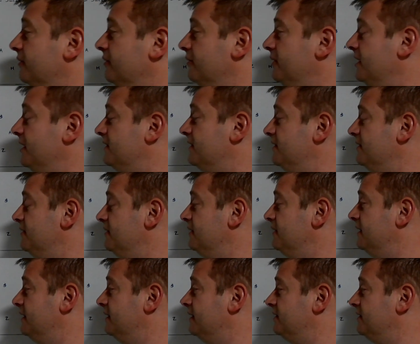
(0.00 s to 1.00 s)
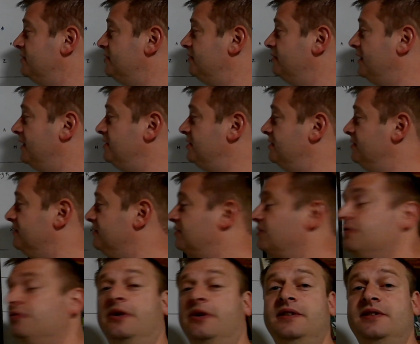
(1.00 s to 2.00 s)
get to stretch and
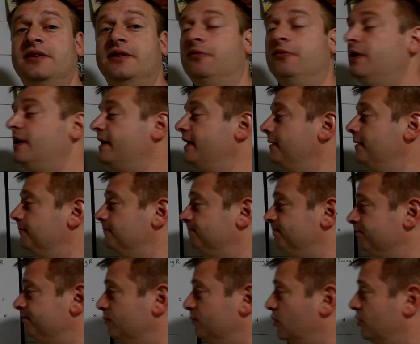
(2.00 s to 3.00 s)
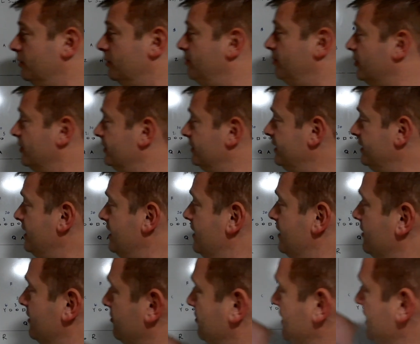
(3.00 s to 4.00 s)
swing to the right. More importantly,
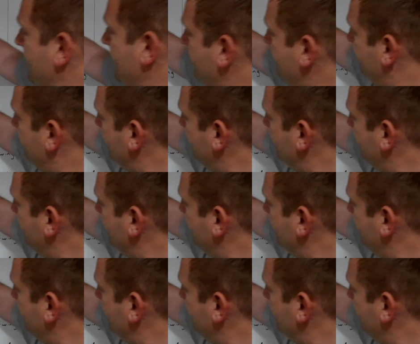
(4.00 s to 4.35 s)
we have